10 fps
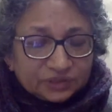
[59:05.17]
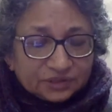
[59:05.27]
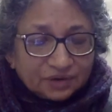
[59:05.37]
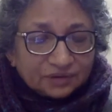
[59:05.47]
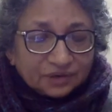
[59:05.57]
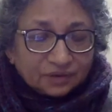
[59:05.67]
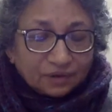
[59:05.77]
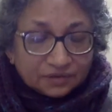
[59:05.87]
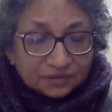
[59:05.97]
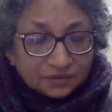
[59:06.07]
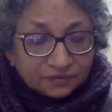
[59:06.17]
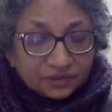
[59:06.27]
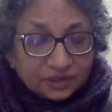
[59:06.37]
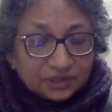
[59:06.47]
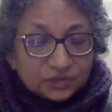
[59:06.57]
out, there are lots of
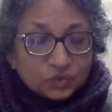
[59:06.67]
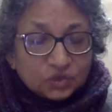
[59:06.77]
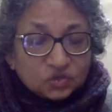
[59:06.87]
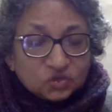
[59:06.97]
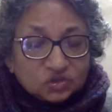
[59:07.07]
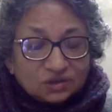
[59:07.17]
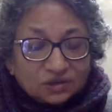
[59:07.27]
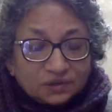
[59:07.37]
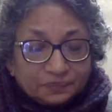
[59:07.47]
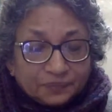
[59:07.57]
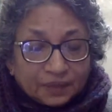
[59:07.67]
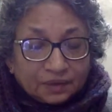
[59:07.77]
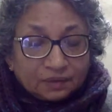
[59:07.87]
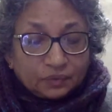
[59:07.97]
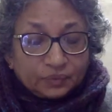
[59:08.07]
things which
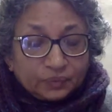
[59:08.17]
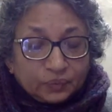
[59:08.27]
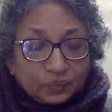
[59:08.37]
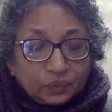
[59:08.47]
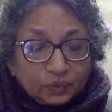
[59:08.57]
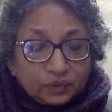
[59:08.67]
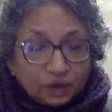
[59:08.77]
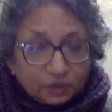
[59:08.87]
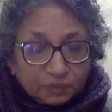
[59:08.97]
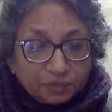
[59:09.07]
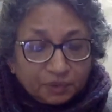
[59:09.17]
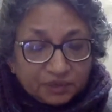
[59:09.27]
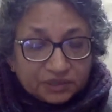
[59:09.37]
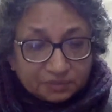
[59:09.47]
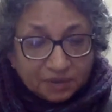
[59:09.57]
would not be
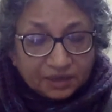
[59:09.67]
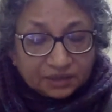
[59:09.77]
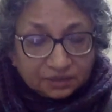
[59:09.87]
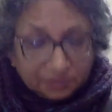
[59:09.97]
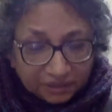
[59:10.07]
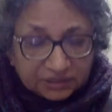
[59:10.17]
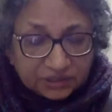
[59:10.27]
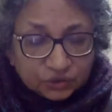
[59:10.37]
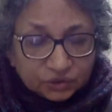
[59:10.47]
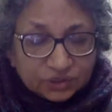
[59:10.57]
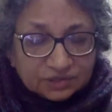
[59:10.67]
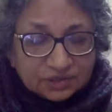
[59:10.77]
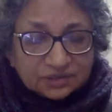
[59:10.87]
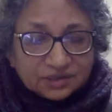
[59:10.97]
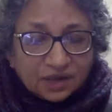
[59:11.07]
permitted. My admitting to this
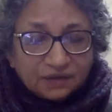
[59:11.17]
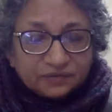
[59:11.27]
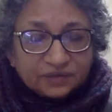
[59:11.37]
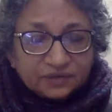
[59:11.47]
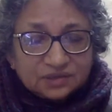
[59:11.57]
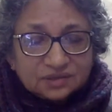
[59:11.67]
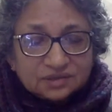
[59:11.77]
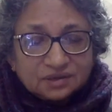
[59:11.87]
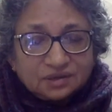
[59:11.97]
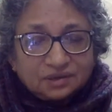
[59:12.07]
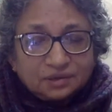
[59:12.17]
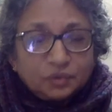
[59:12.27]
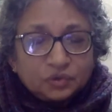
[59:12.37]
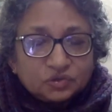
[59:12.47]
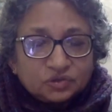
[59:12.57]
itself is a
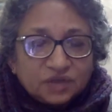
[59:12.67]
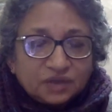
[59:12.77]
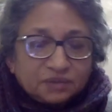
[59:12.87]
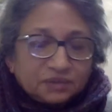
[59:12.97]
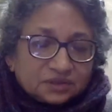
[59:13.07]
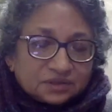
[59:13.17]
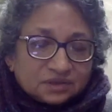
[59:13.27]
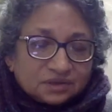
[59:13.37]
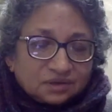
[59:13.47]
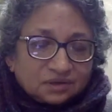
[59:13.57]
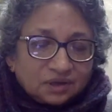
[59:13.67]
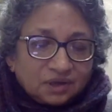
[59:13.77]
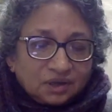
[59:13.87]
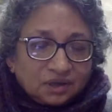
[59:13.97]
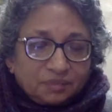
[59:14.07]
post-retirement
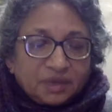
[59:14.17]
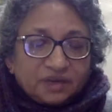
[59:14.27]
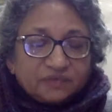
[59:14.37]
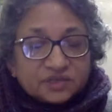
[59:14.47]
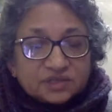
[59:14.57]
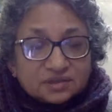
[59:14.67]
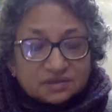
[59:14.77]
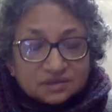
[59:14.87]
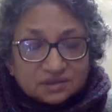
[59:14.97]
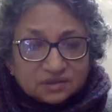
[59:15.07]
beneficence.